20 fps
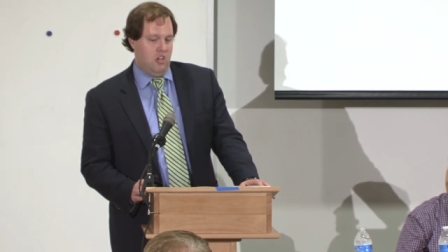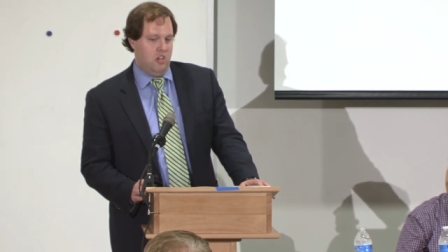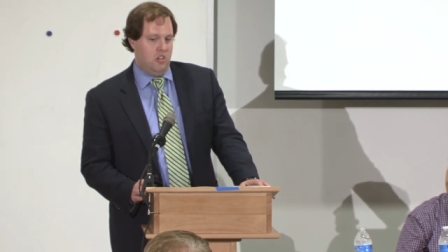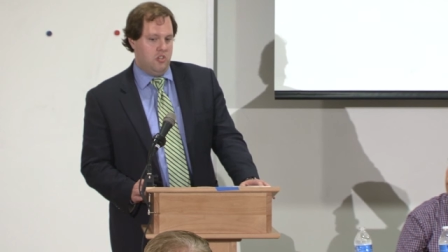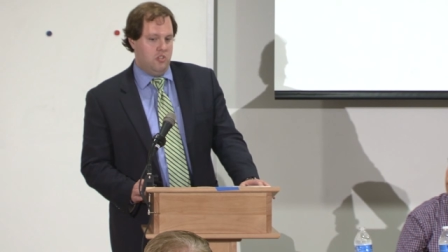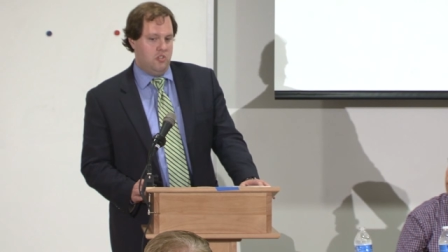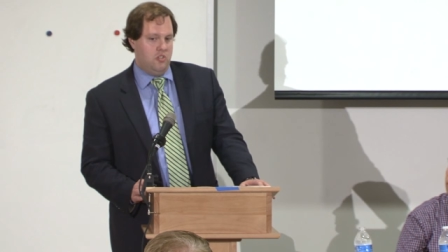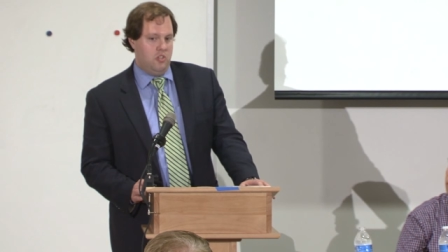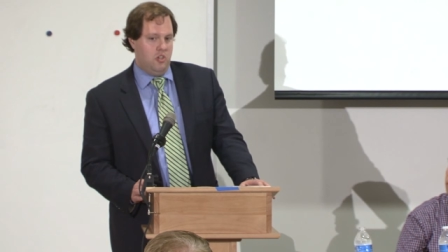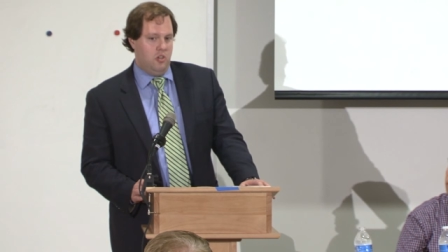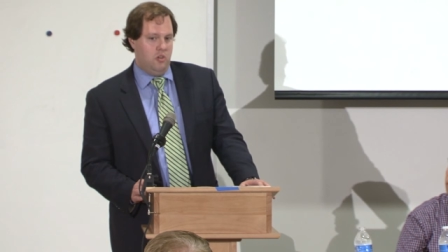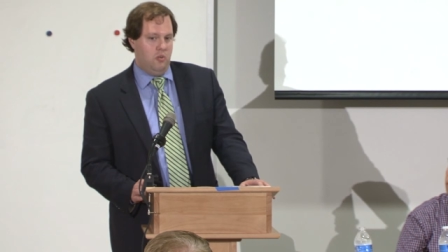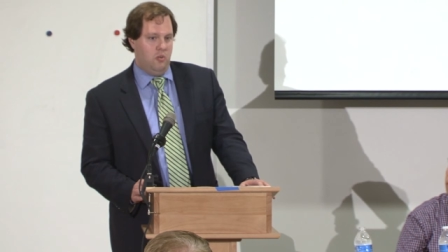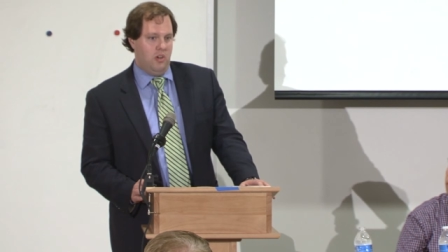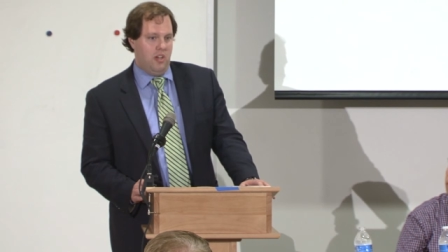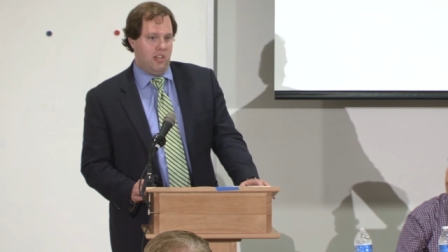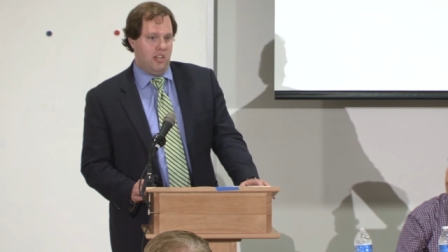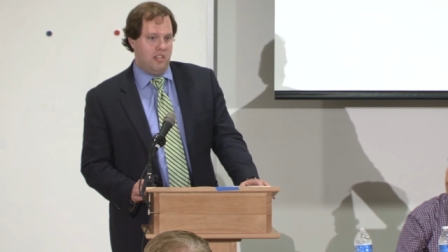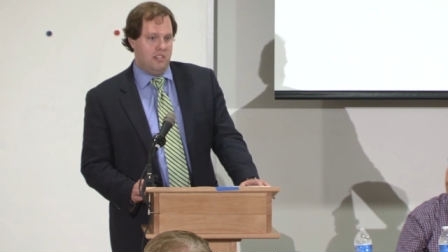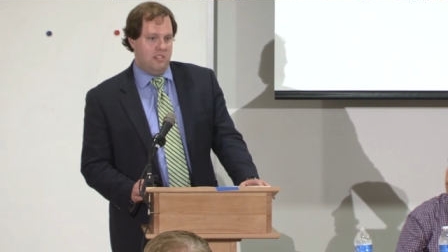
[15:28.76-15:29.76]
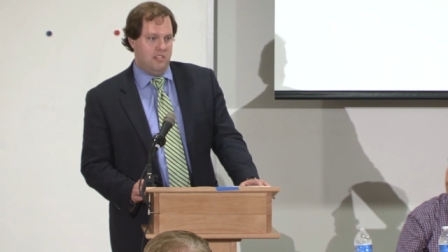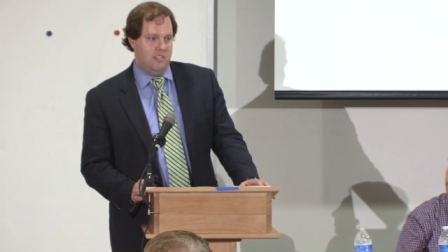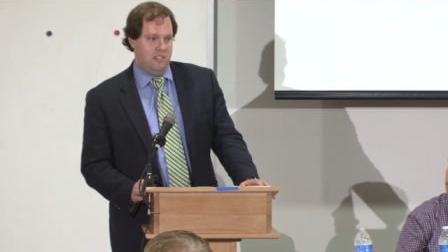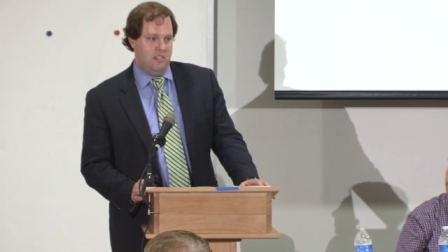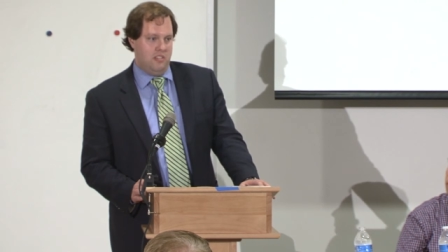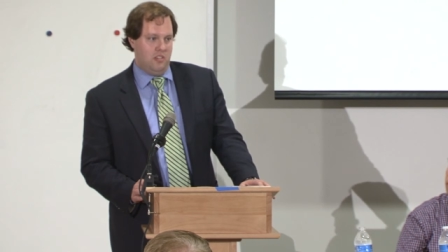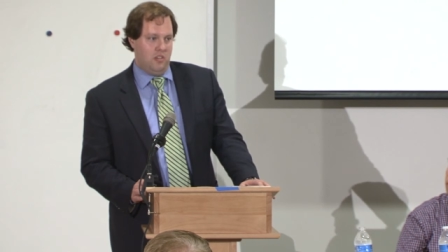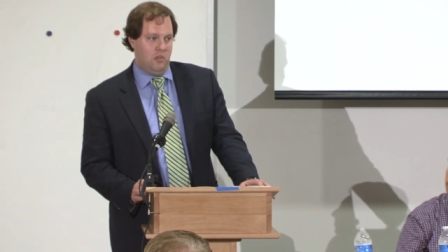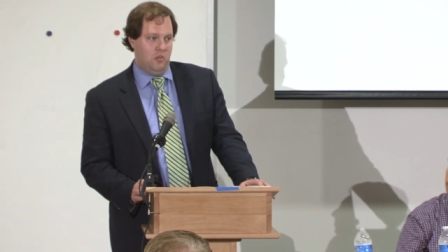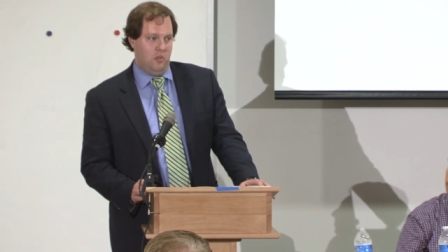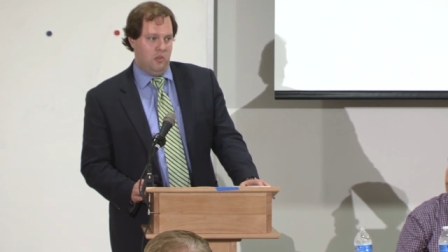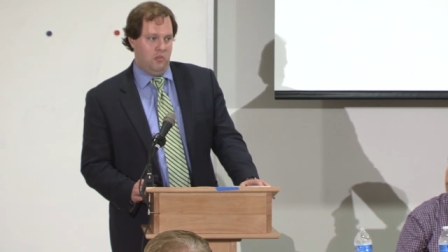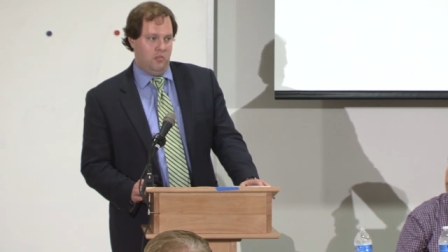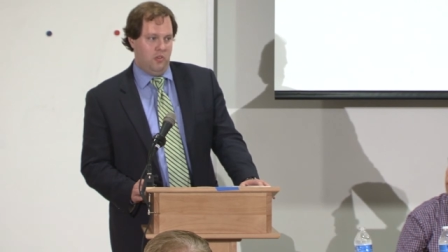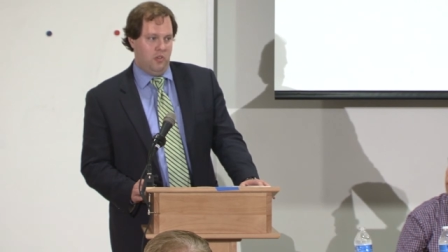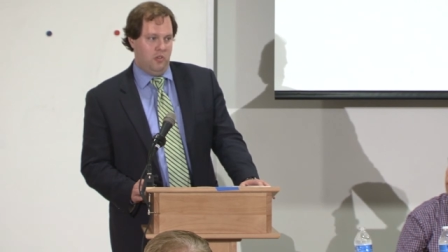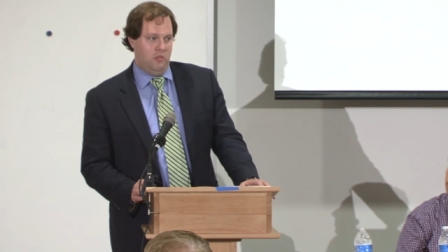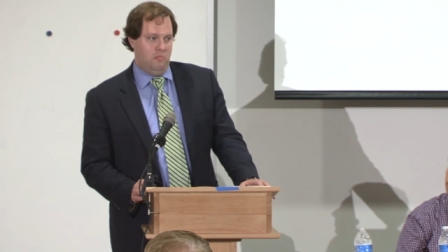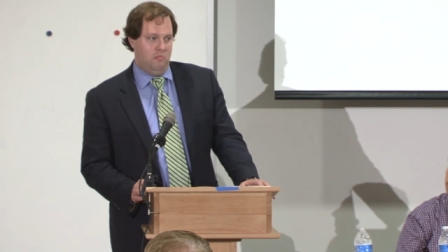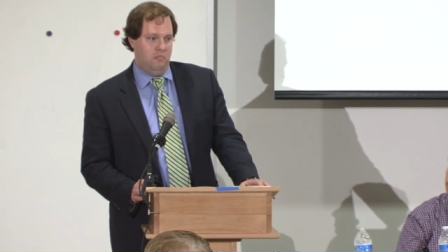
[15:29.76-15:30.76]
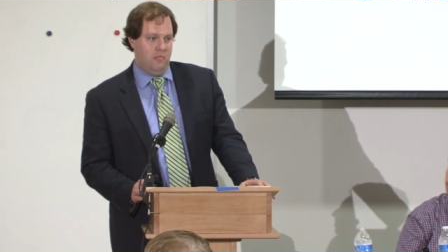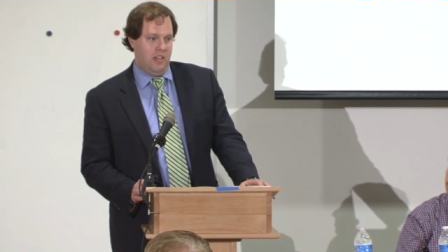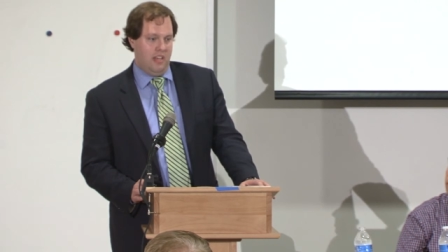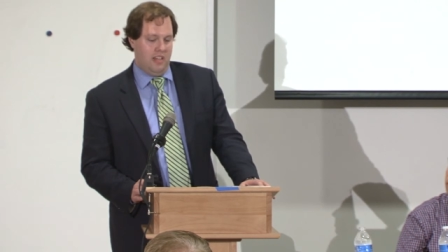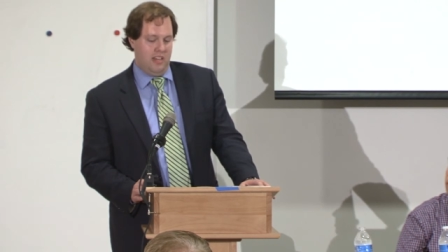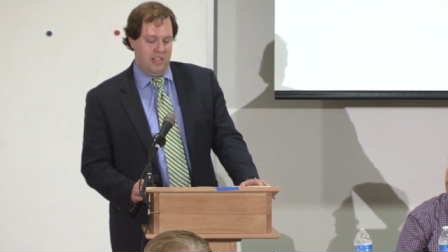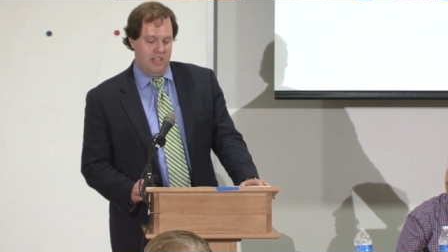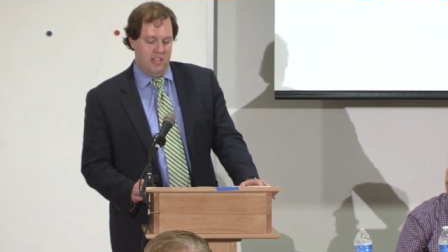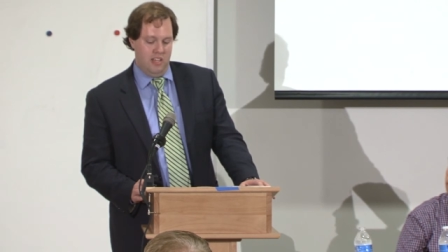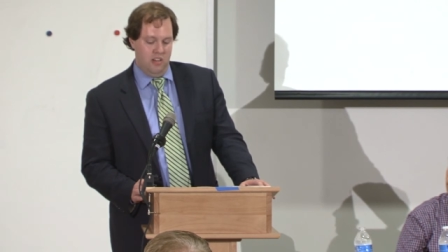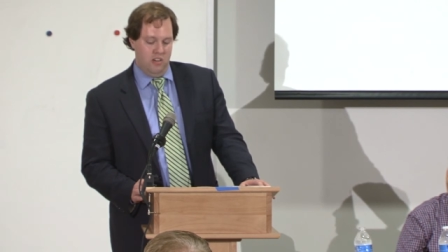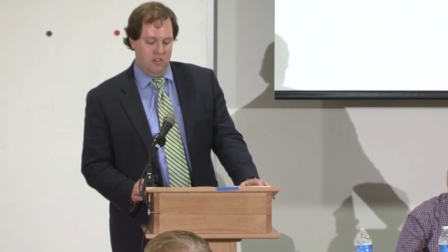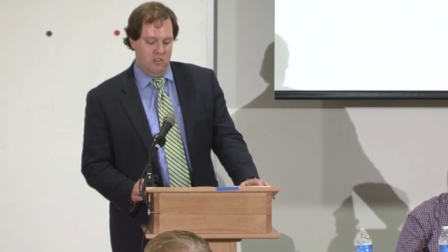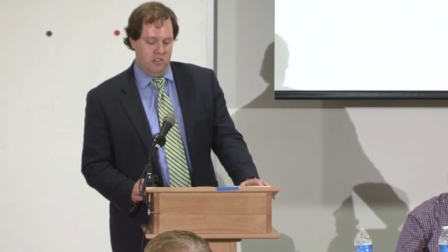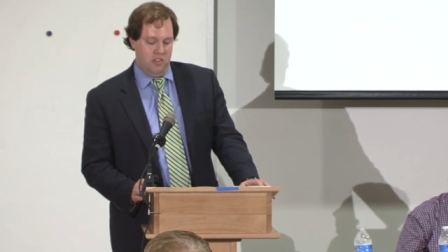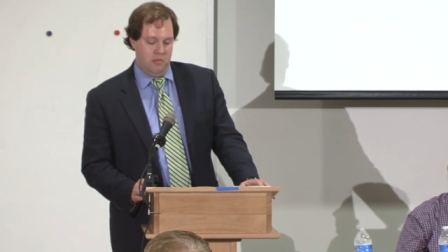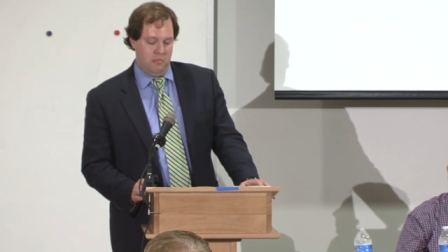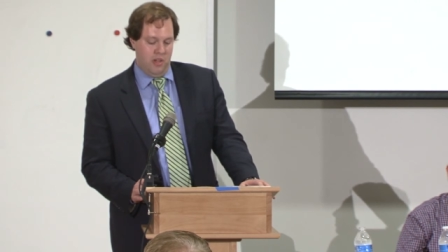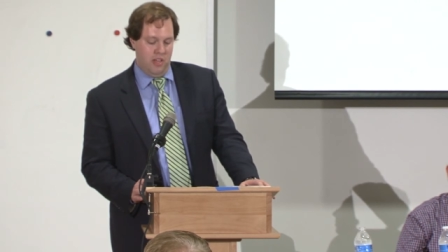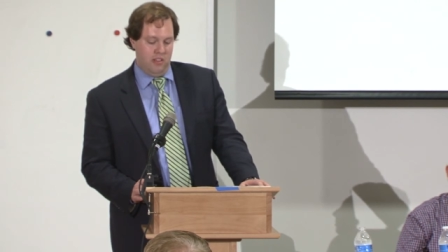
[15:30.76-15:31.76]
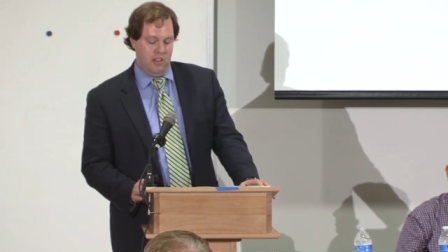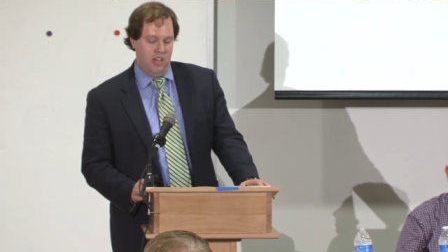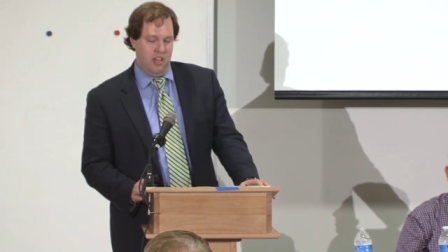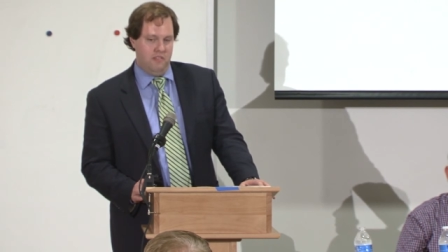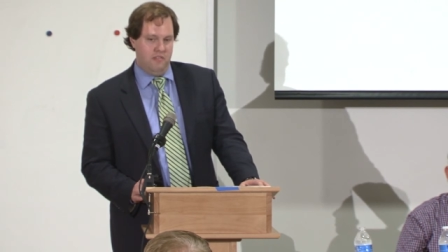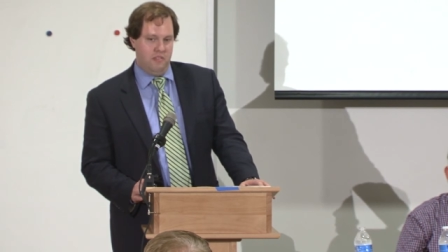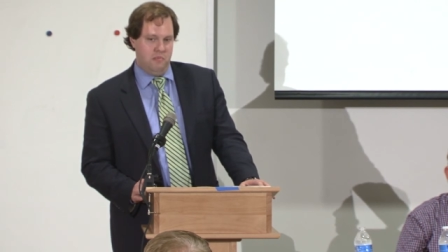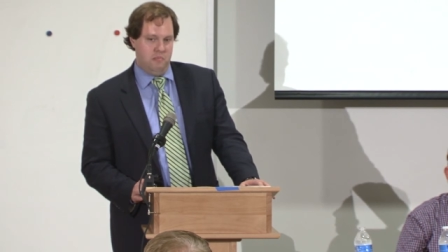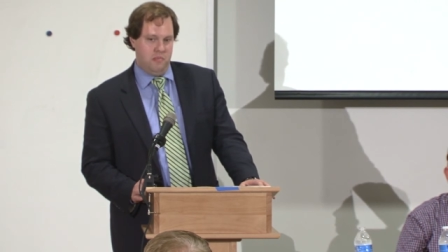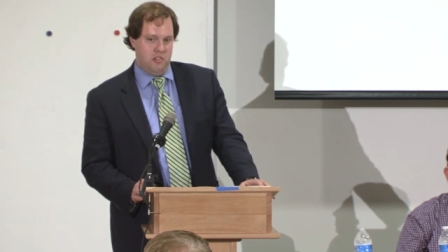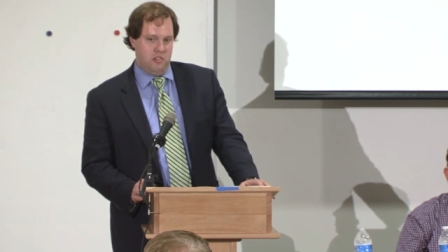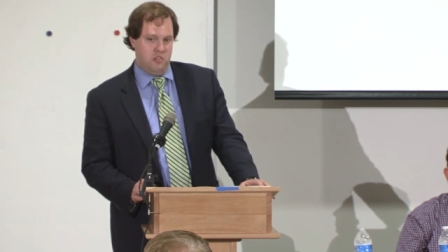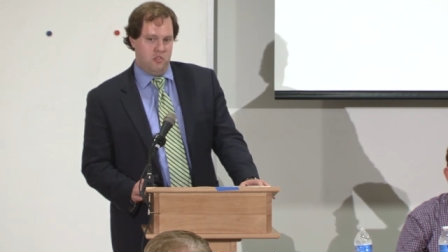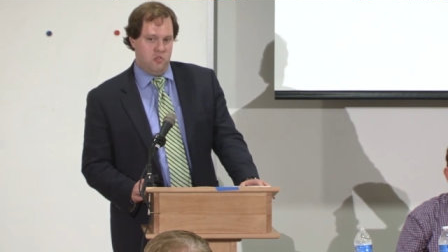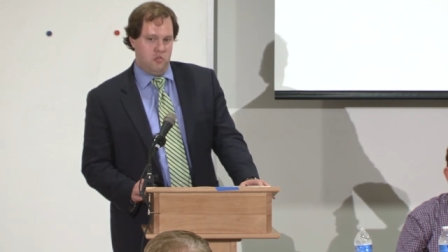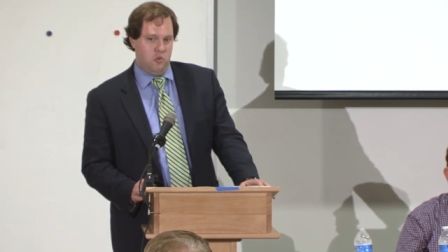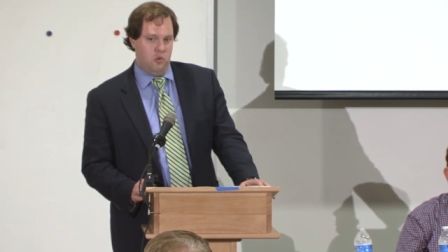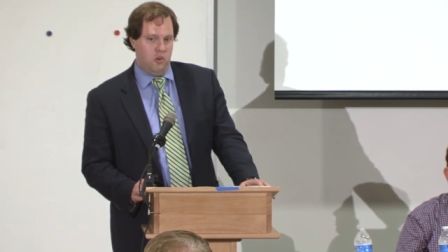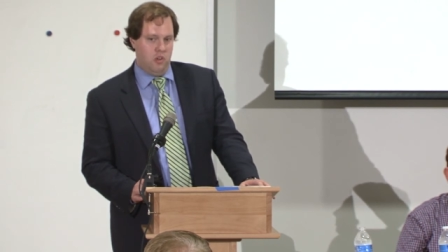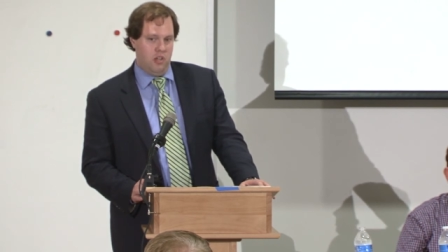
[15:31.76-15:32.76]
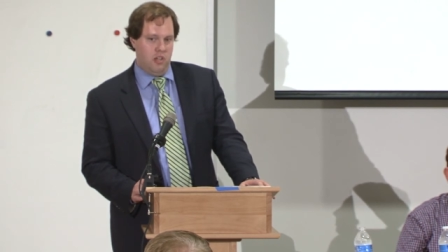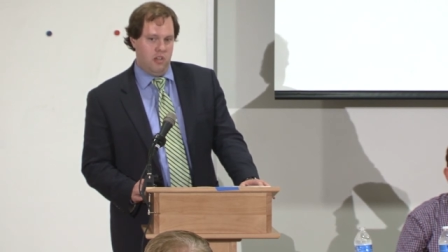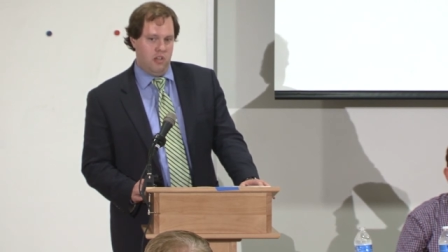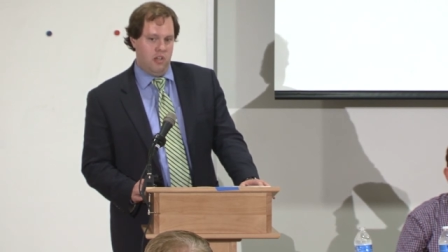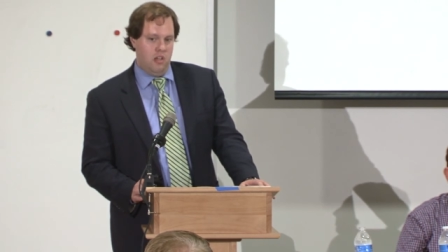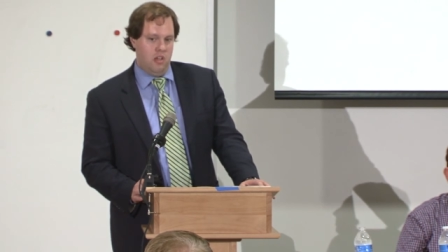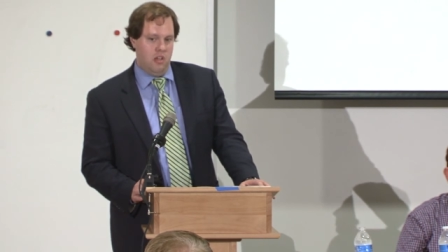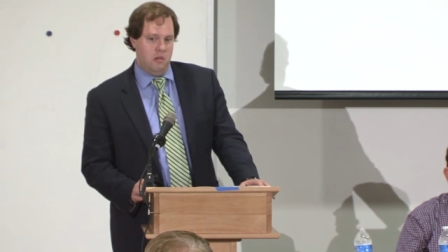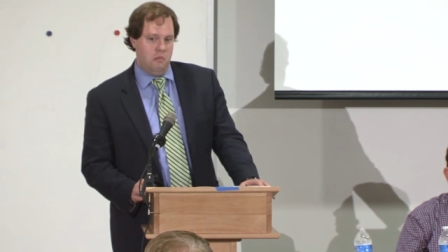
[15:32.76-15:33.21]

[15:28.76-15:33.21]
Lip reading: So I got to sit in the courtroom and hear that my life had been destroyed